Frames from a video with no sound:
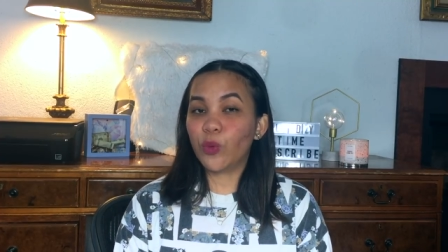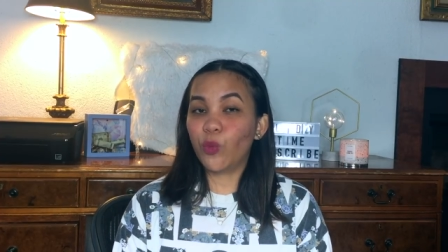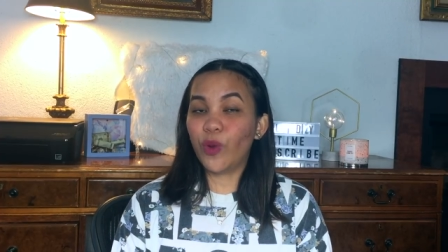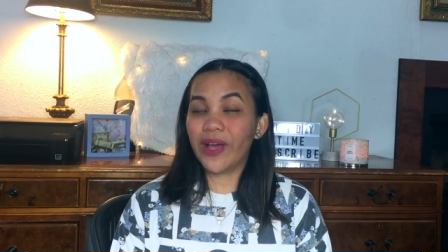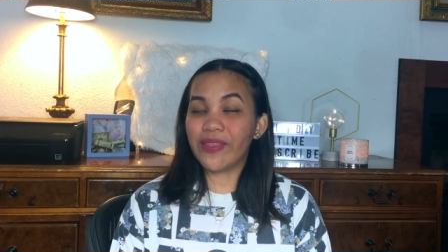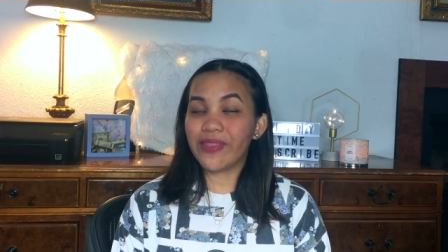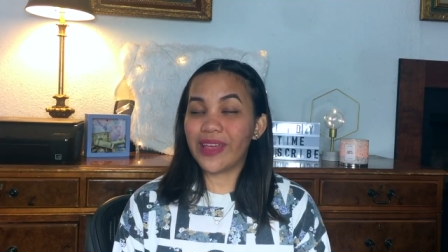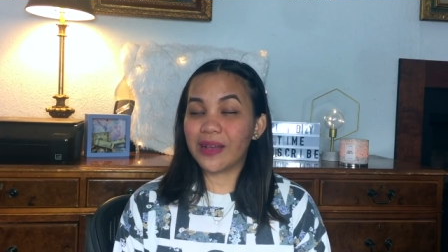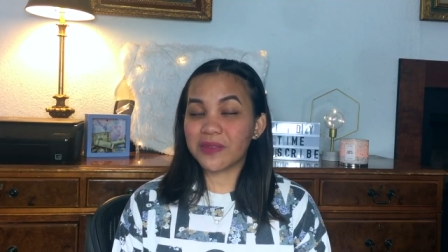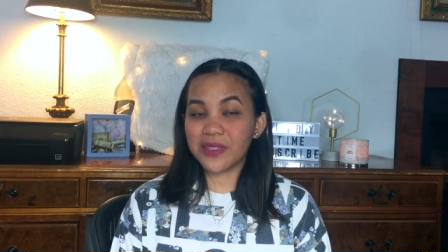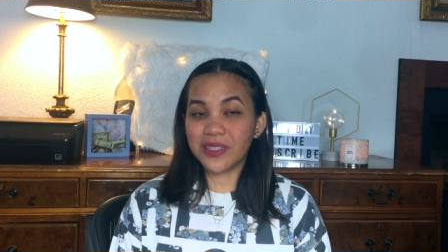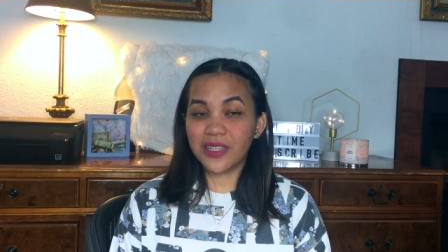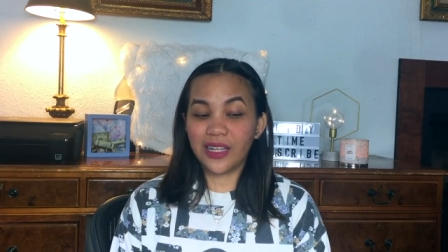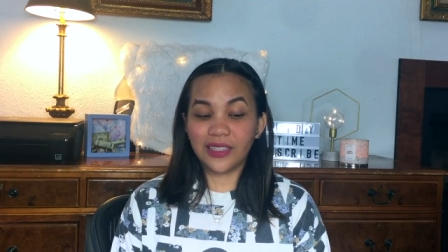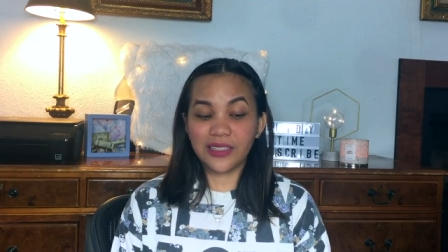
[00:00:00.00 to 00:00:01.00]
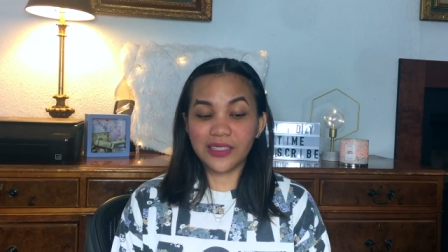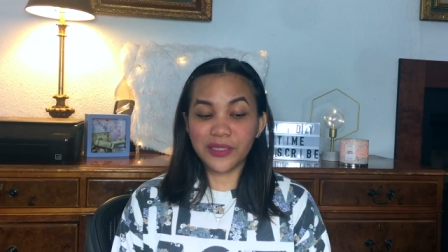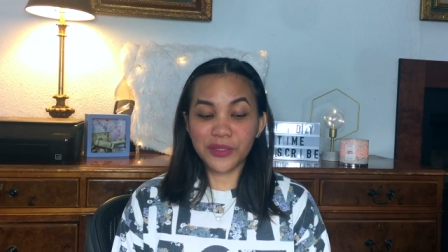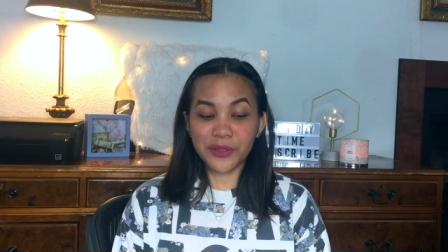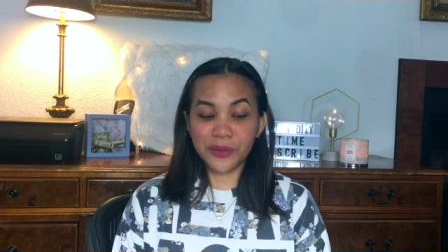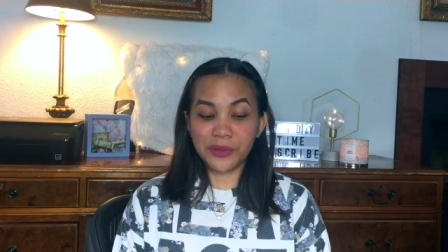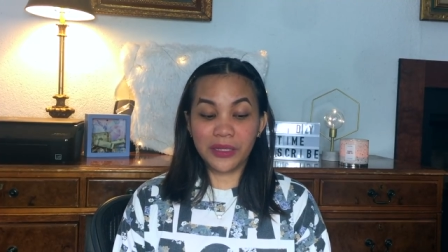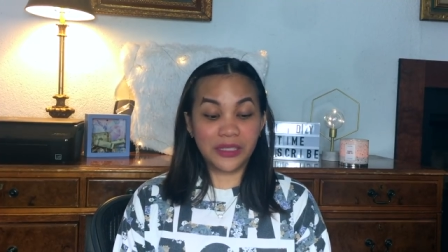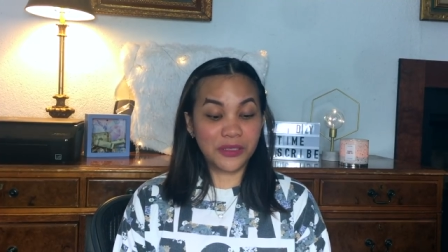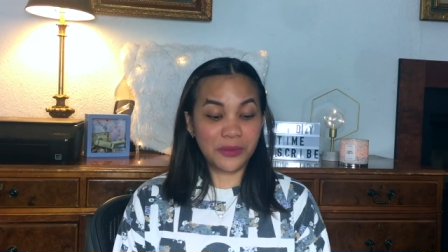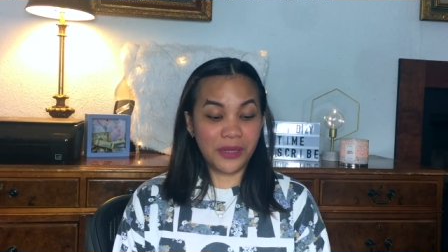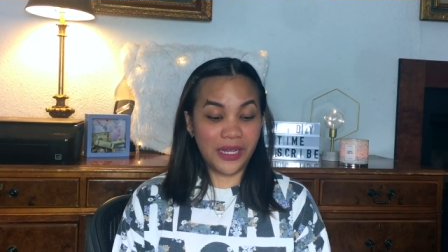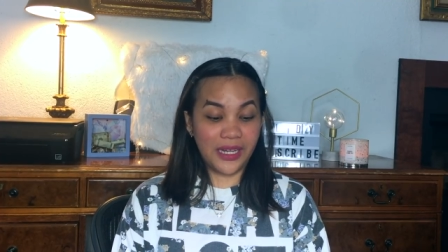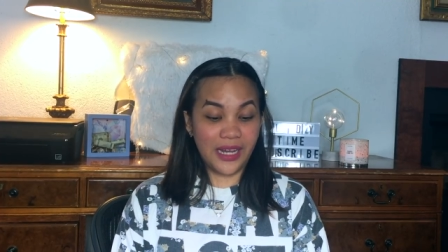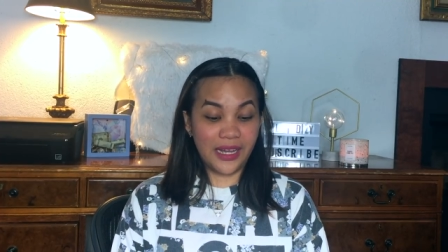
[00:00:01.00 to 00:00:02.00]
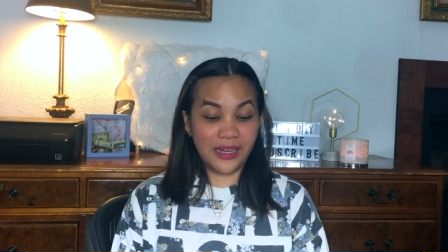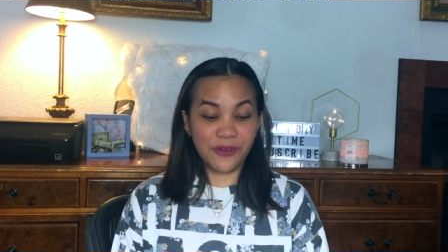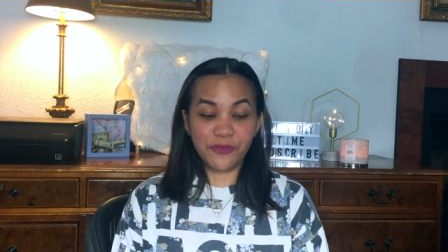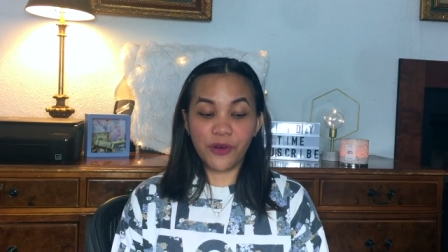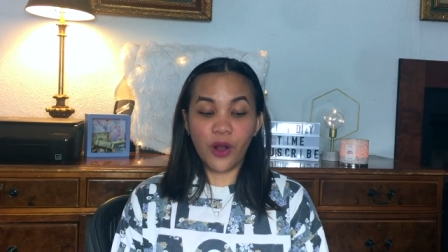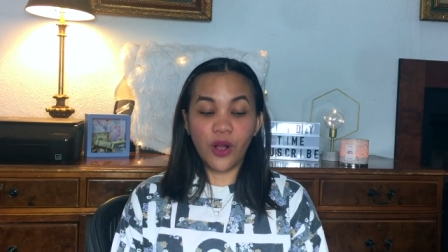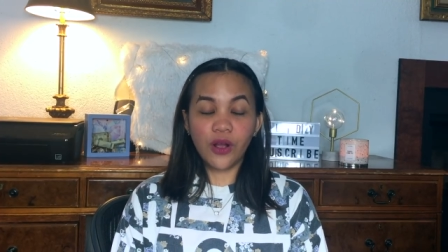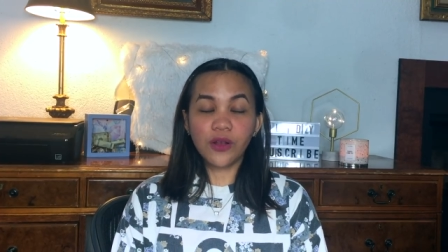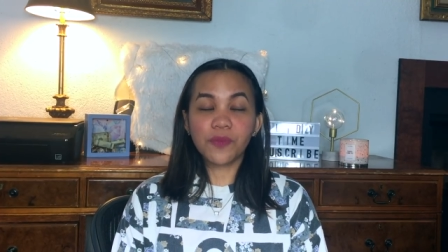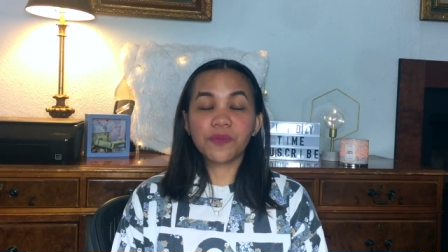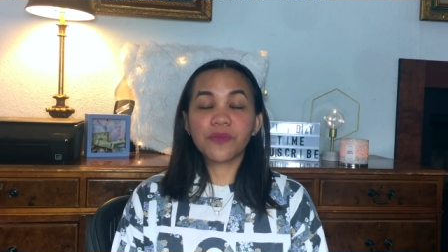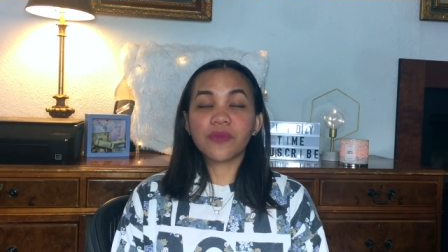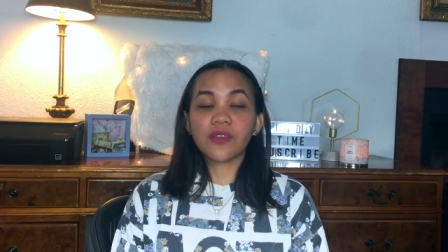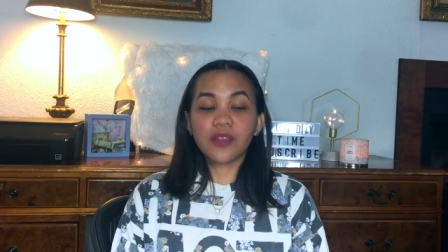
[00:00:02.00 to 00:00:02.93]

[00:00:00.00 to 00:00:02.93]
$1,000. So that's why I got it wrong.